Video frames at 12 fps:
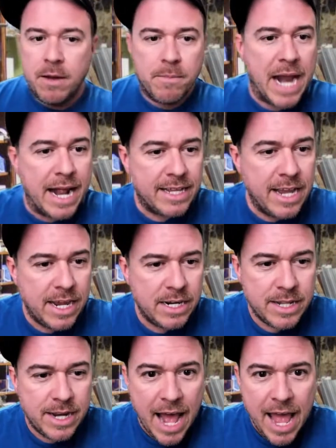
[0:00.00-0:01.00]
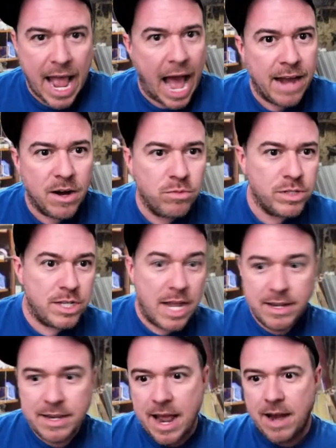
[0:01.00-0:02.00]
But at the end of the day, I don't
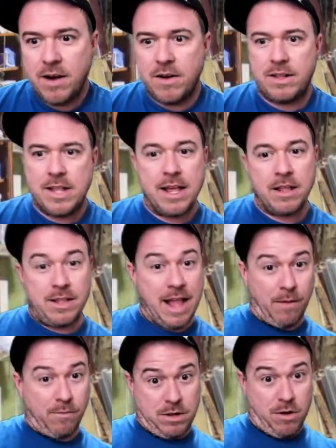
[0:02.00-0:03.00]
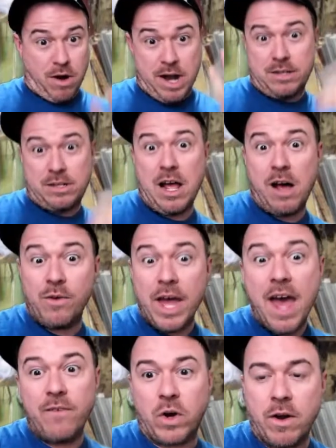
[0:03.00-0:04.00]
sit there and think that was the greatest song
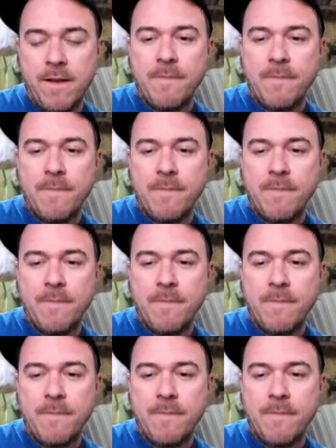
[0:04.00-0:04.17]
ever.